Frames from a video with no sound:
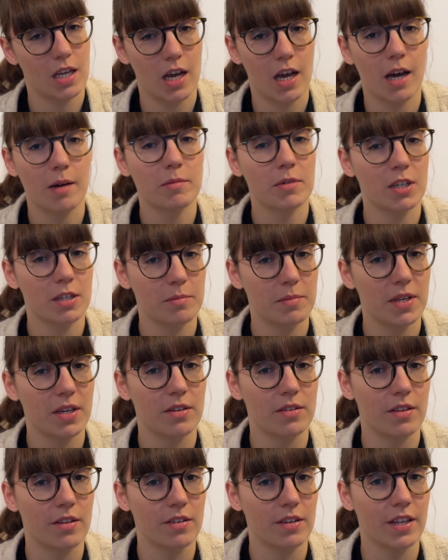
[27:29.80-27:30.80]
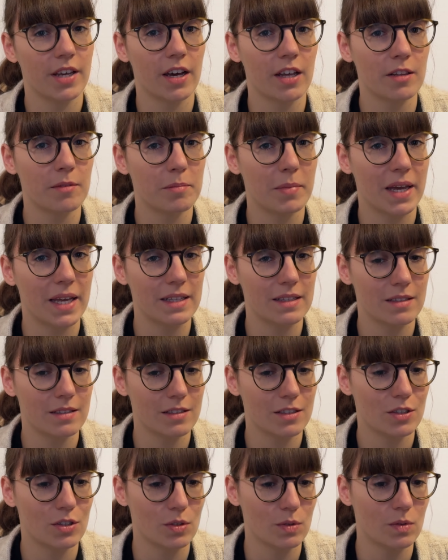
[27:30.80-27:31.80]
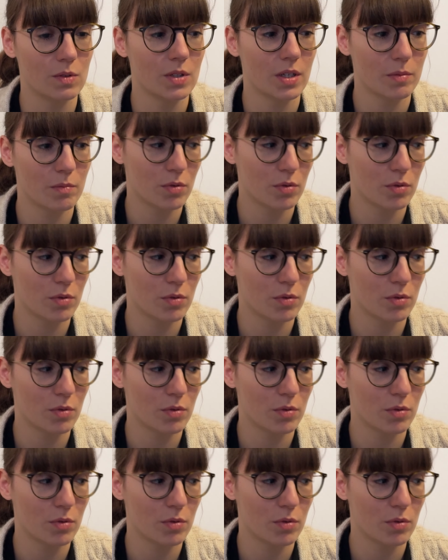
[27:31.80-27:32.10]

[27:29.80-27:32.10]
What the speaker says: I'm gonna be on a yarn ban soon, I